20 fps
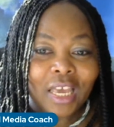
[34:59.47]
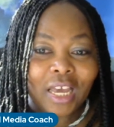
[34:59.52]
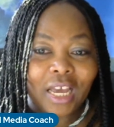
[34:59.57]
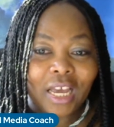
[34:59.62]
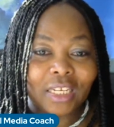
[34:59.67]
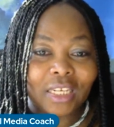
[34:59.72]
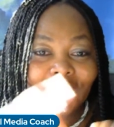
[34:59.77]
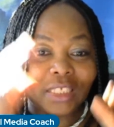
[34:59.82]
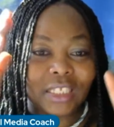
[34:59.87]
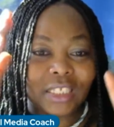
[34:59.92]

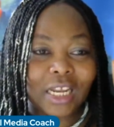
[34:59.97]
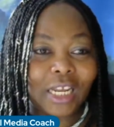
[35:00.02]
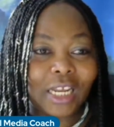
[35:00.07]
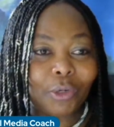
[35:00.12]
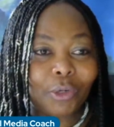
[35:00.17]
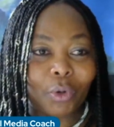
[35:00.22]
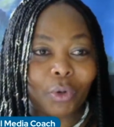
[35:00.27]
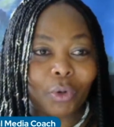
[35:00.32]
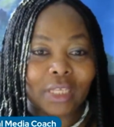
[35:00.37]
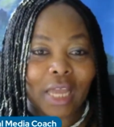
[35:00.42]
And this lady
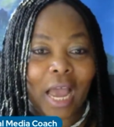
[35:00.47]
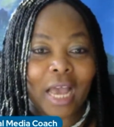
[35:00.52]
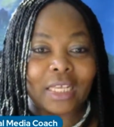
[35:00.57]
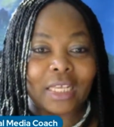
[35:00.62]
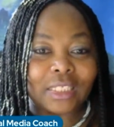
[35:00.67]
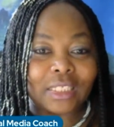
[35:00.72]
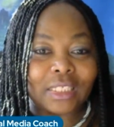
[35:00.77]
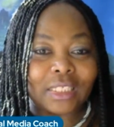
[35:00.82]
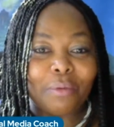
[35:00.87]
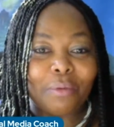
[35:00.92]
was
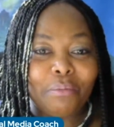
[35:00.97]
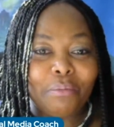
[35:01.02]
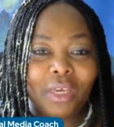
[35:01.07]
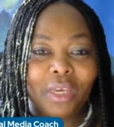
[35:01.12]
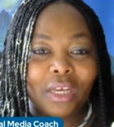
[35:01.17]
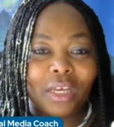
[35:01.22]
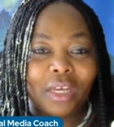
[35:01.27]
asking me,